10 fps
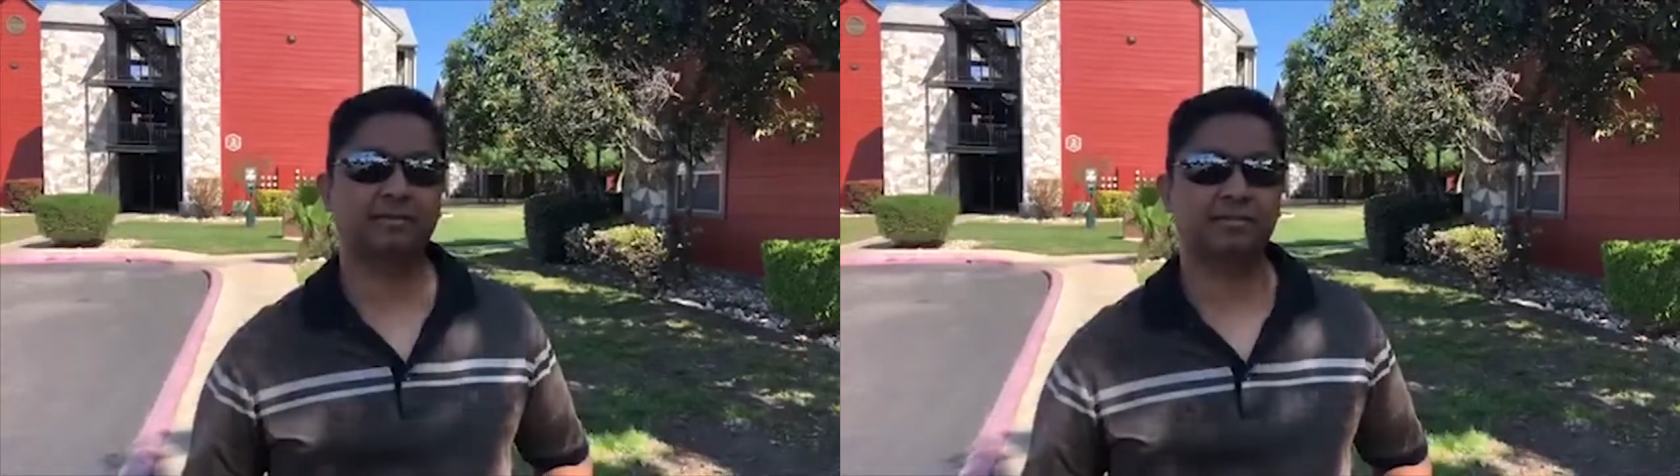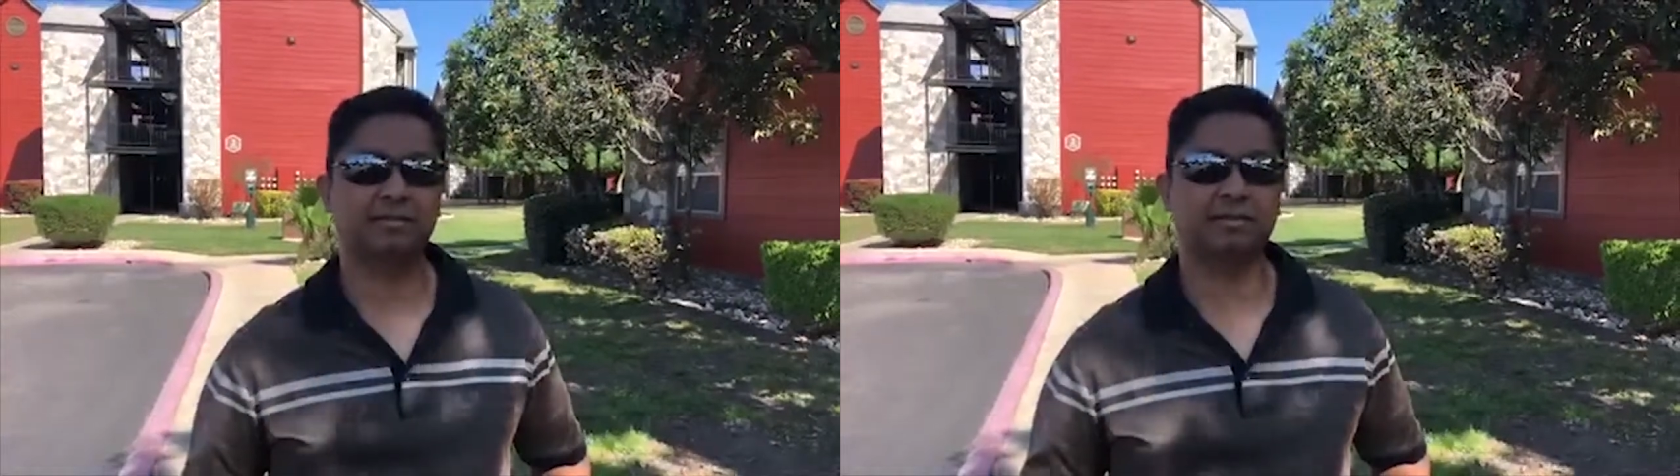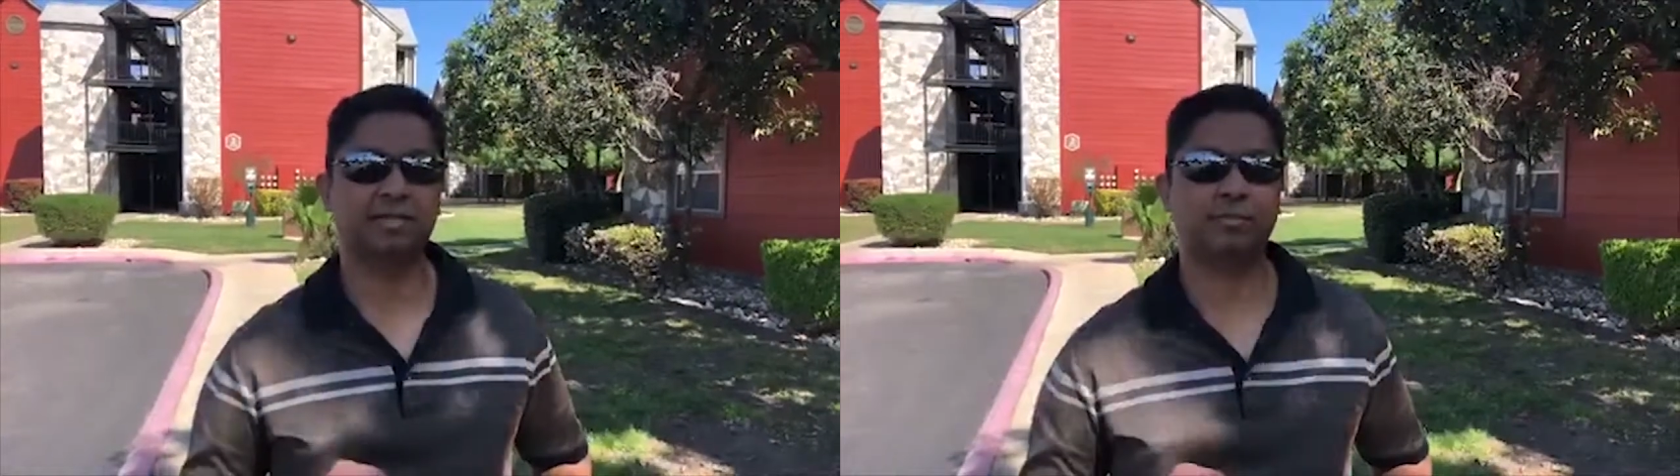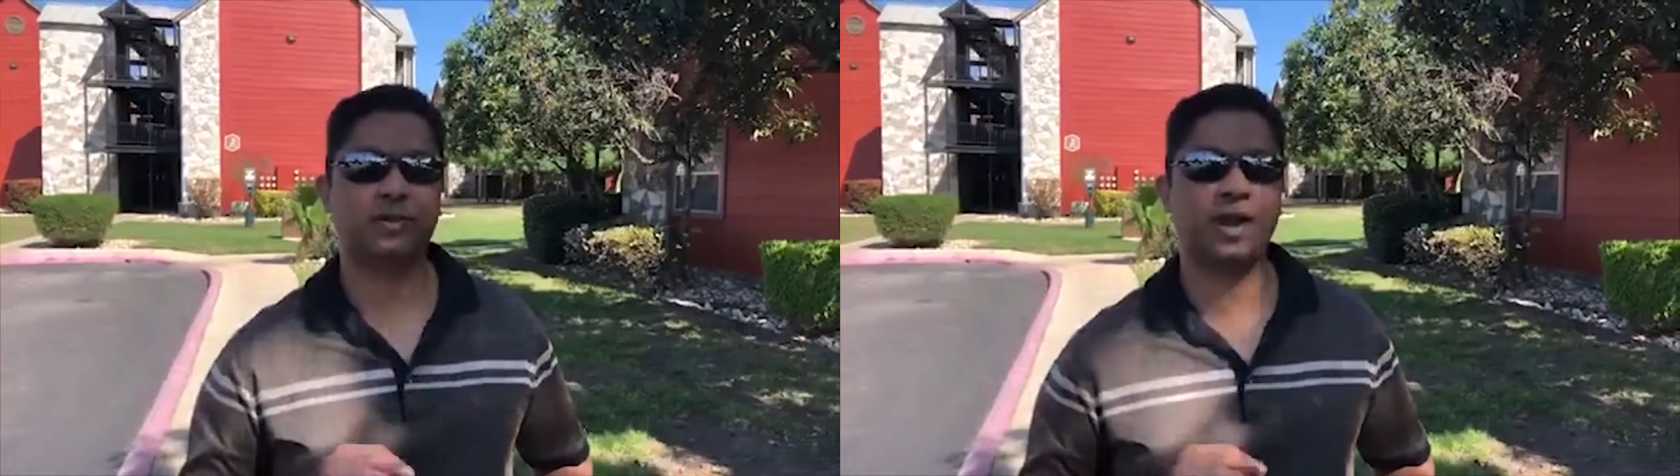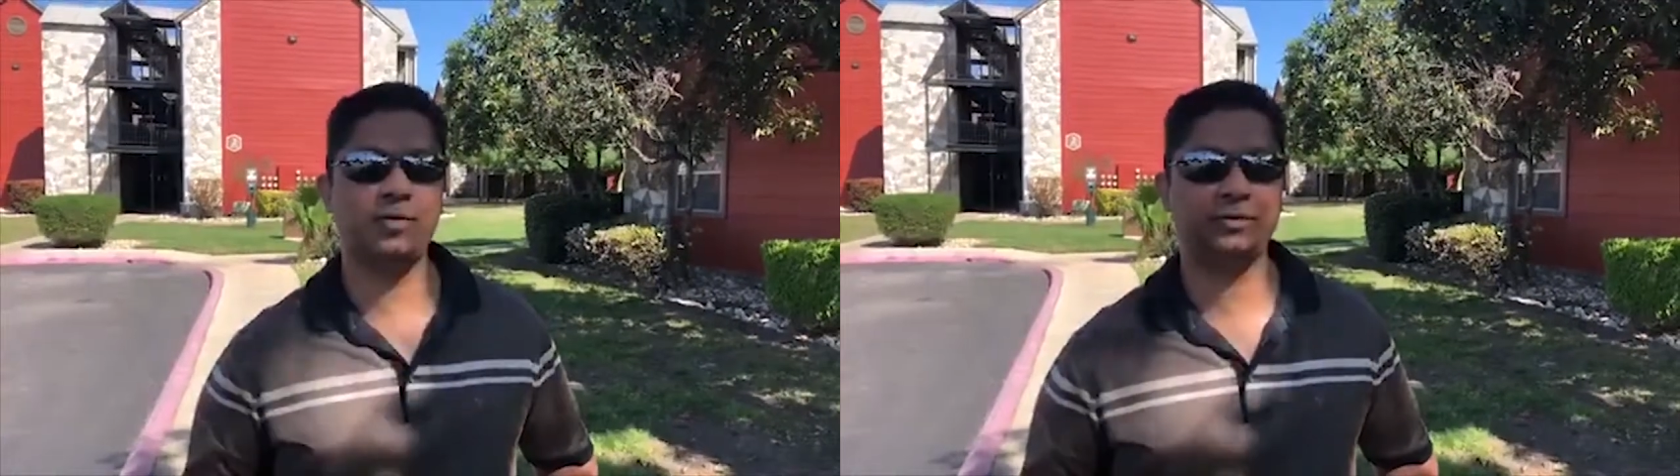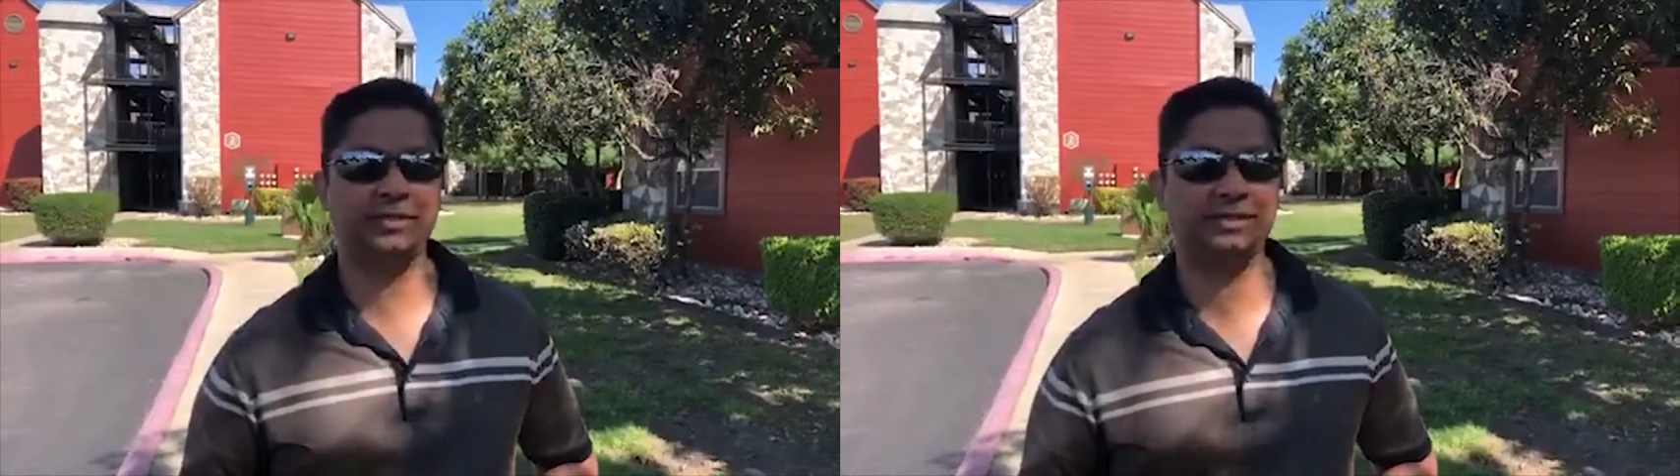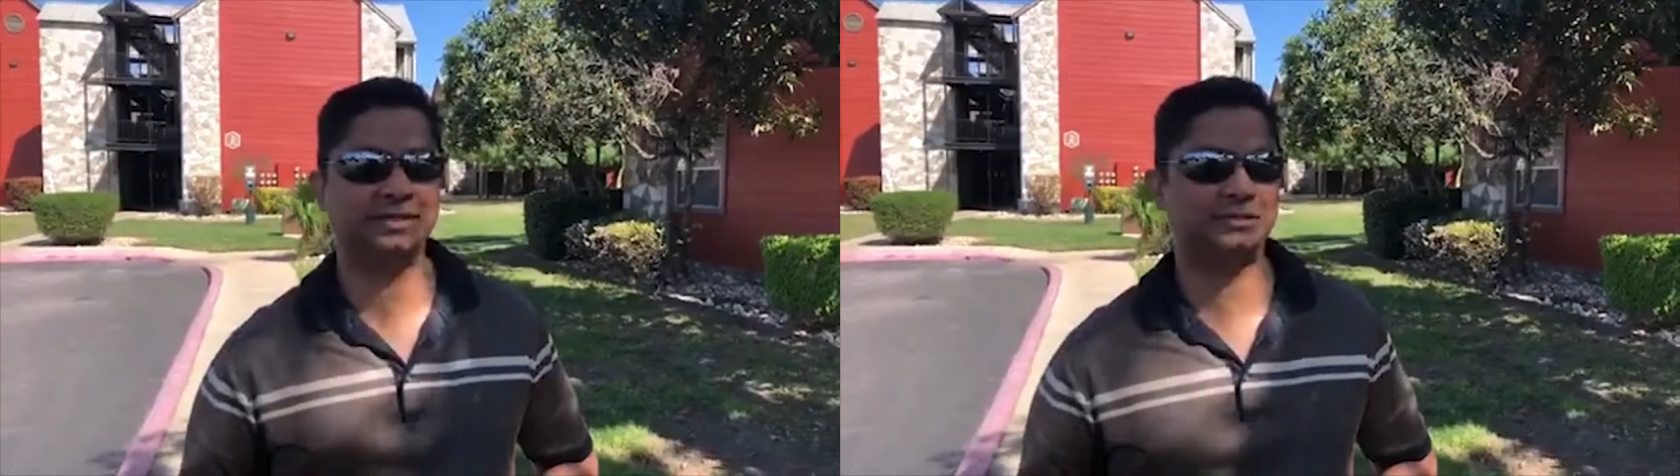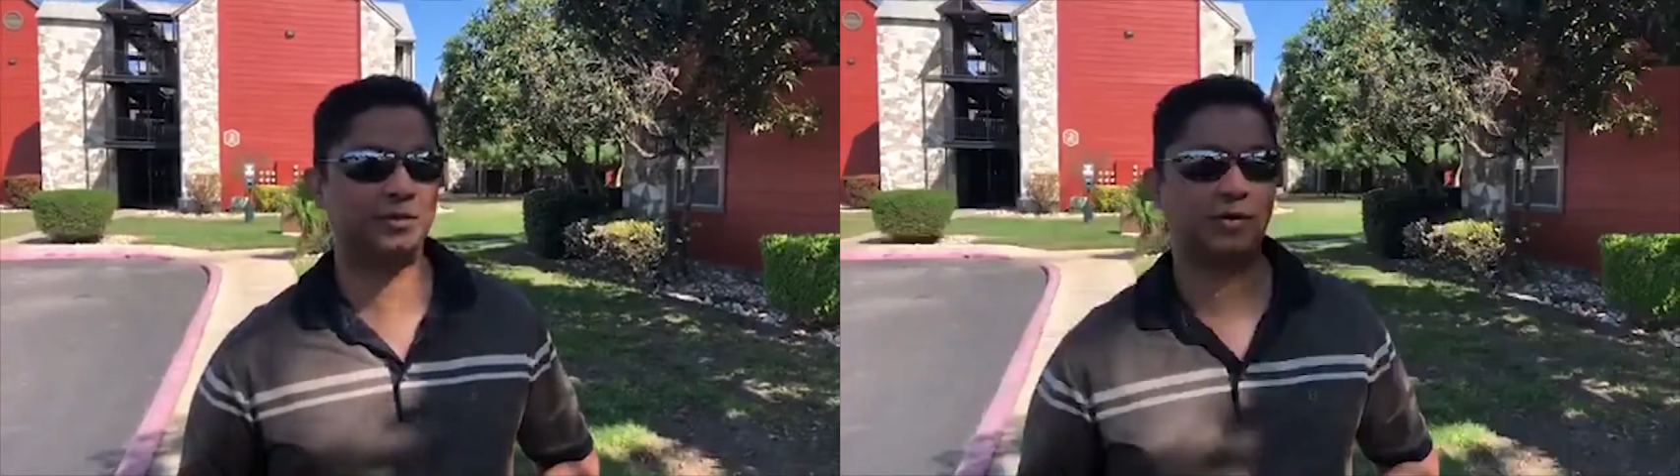This is a tip on how to increase